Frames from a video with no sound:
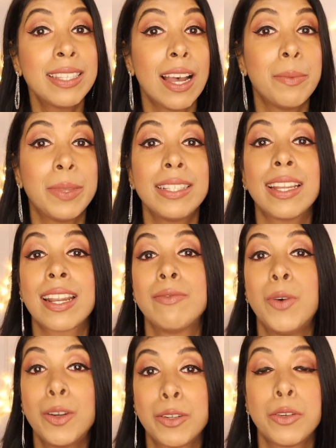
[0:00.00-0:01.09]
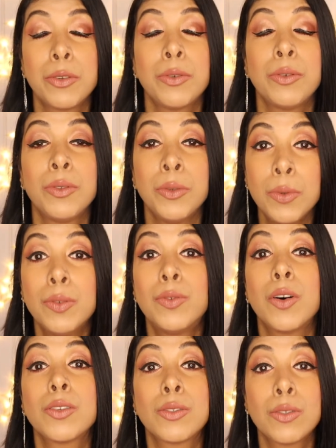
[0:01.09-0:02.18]
something that I've wanted to do
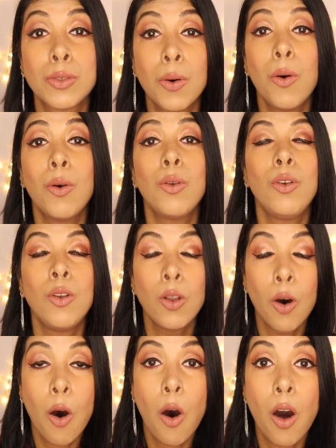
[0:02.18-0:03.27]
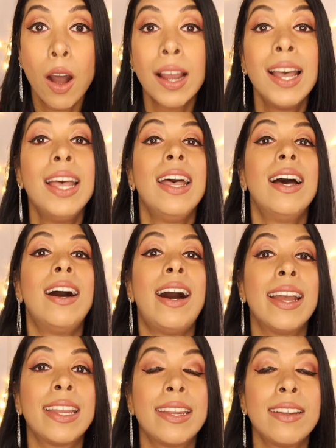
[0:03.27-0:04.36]
for so long.
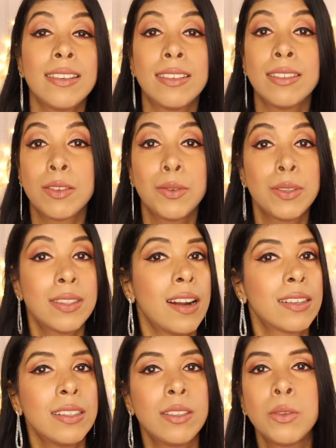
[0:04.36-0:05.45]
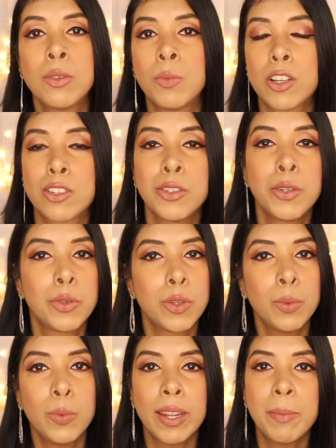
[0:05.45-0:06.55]
I, started watching
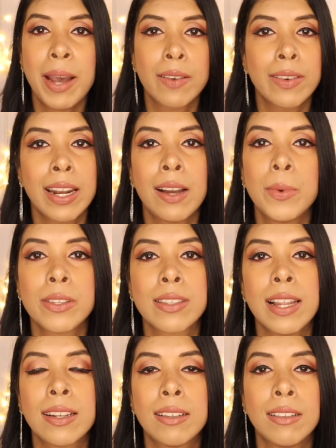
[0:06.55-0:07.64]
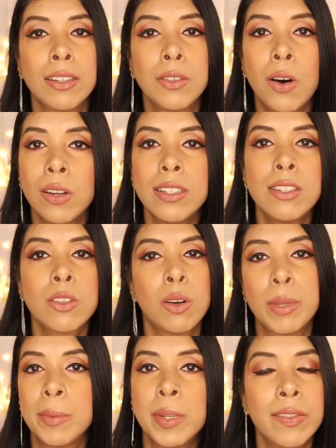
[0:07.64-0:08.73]
YouTube way back when I was like in college or
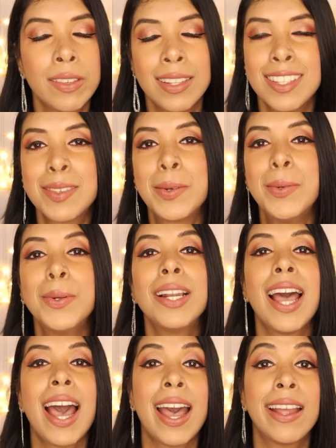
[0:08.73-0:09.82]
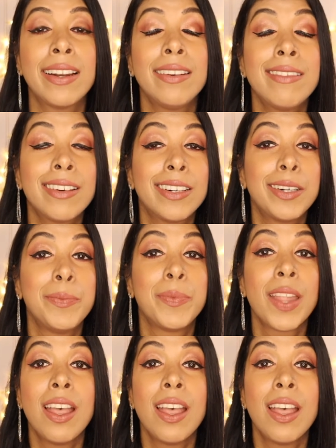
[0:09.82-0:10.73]
maybe even in school. And,